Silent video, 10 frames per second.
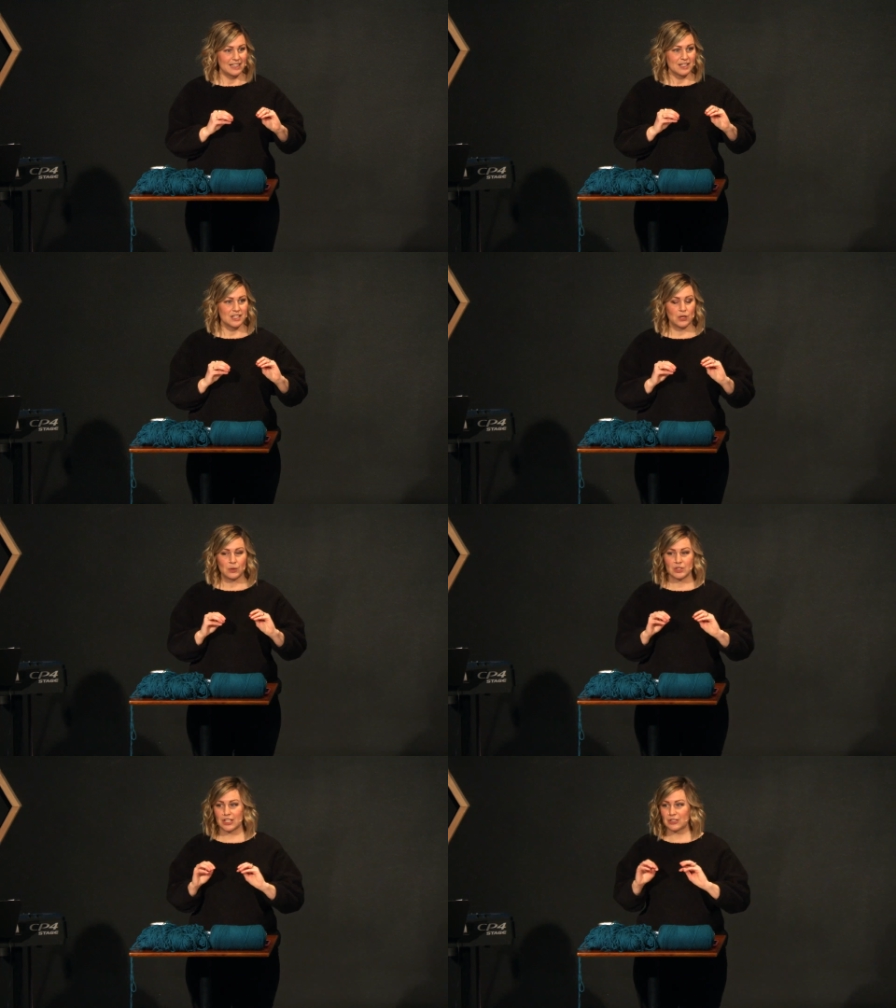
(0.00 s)

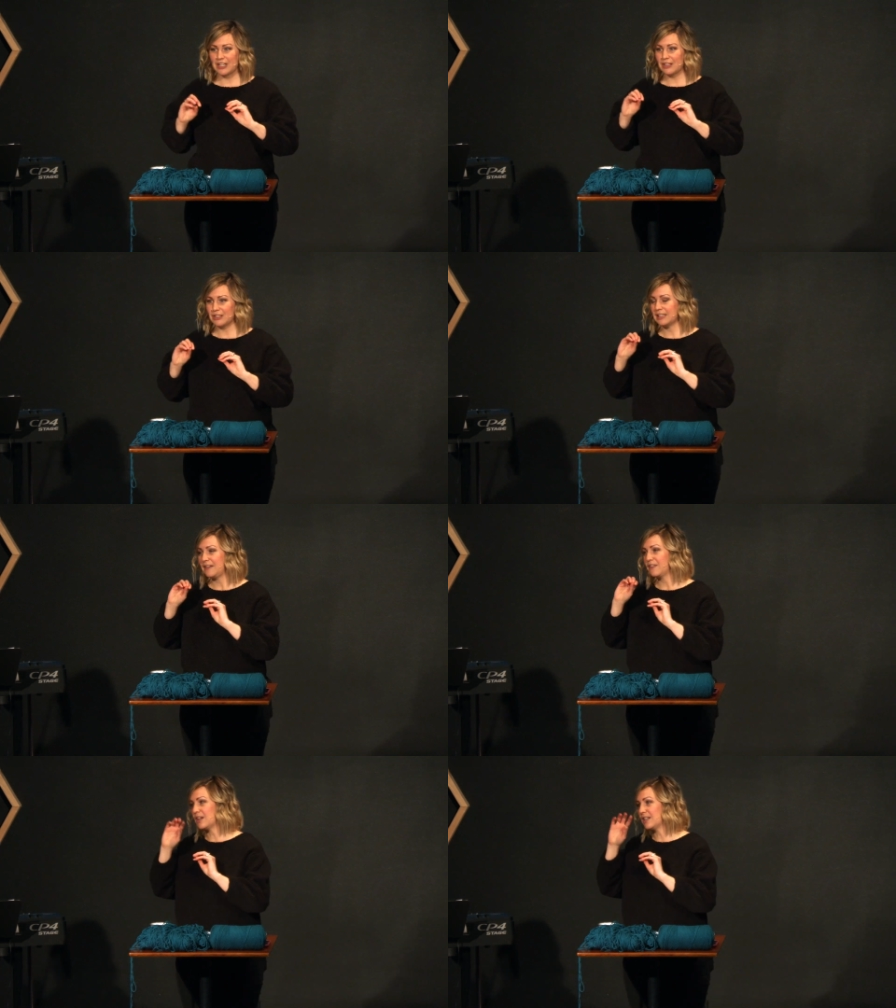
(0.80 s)
So Doctor Caroline
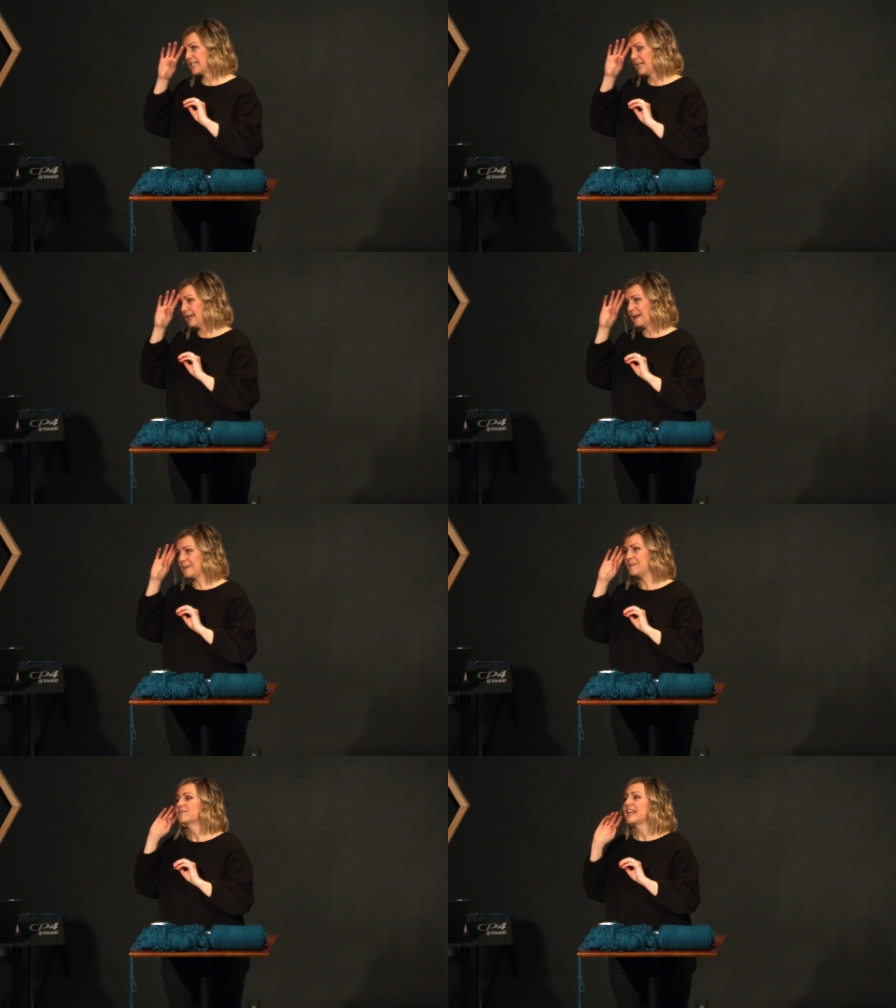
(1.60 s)
Leaf calls it
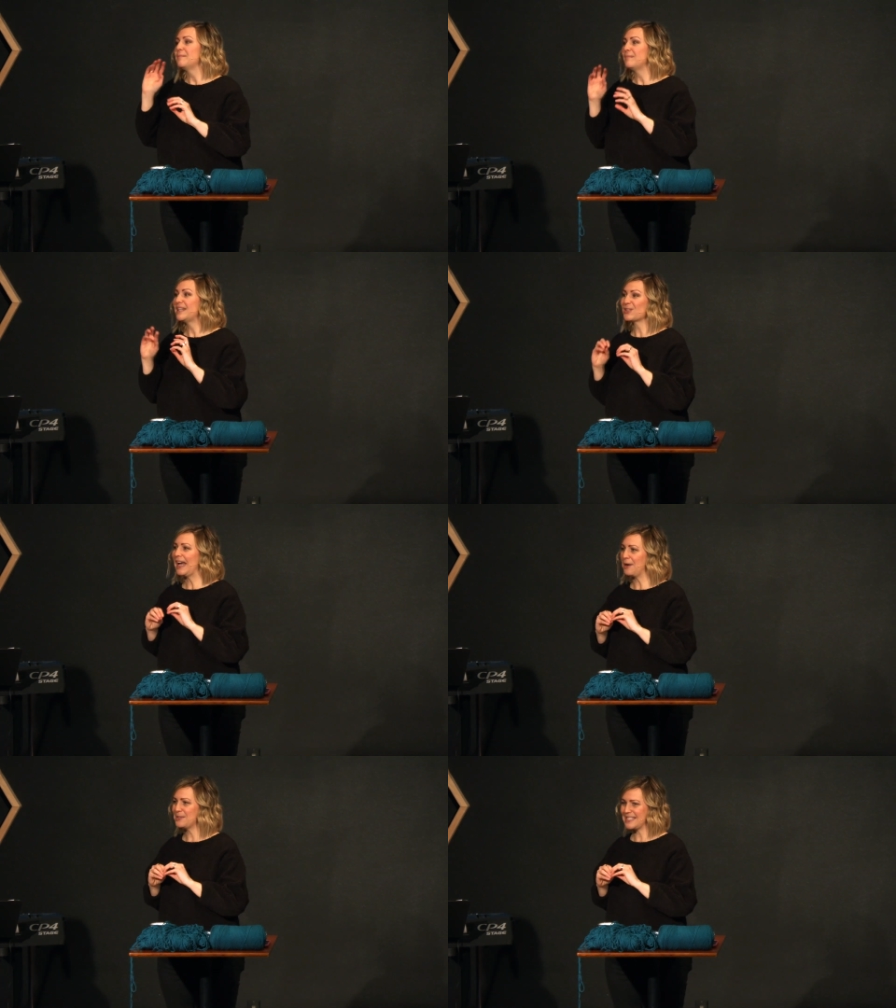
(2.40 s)
um, mental
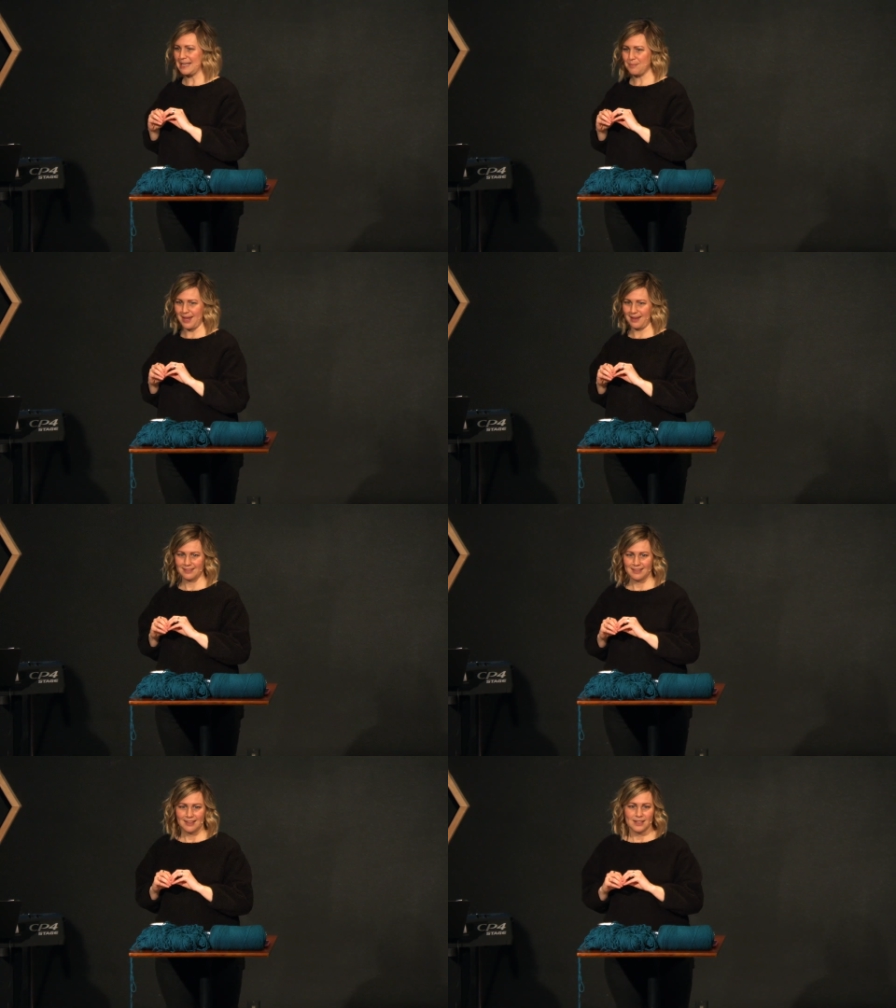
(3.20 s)
housekeeping.
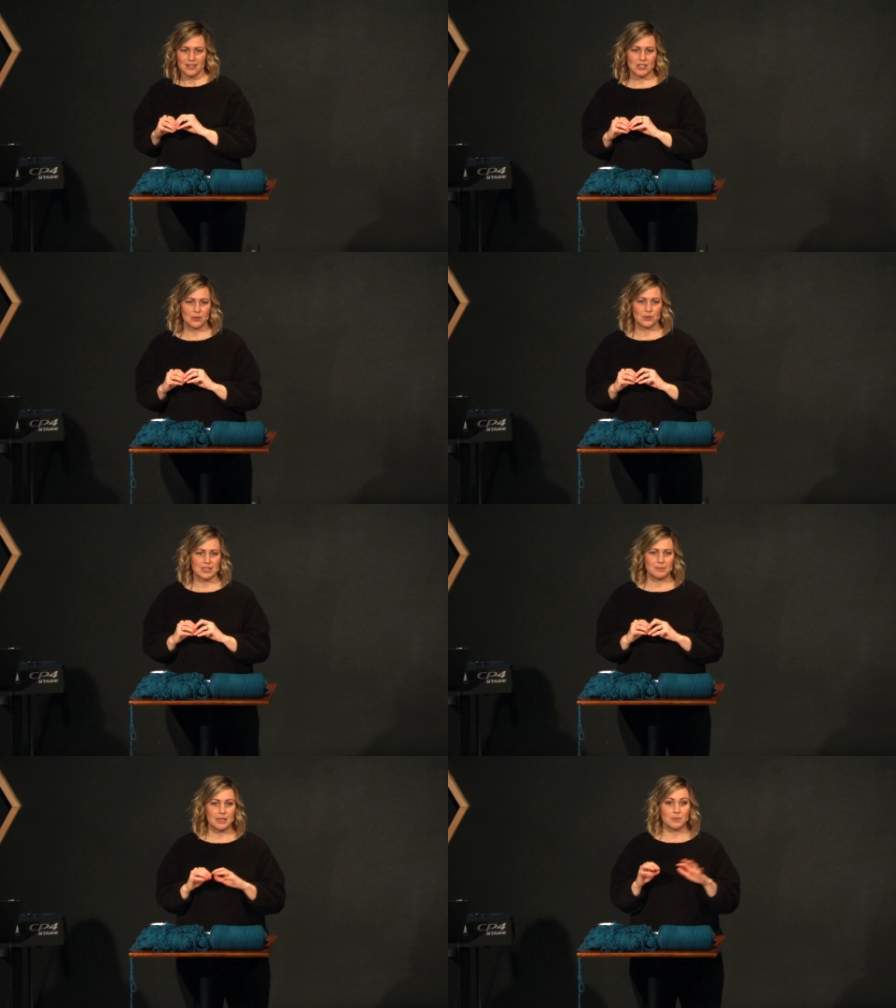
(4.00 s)
So
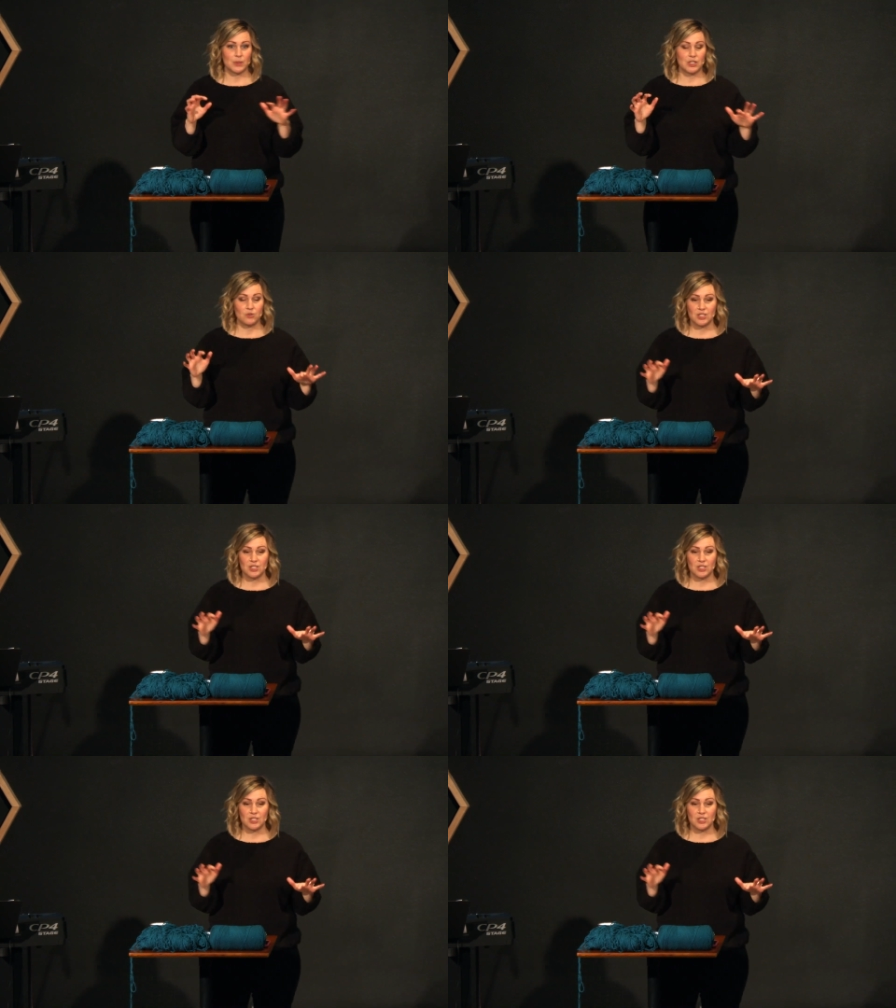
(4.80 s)
sometimes when you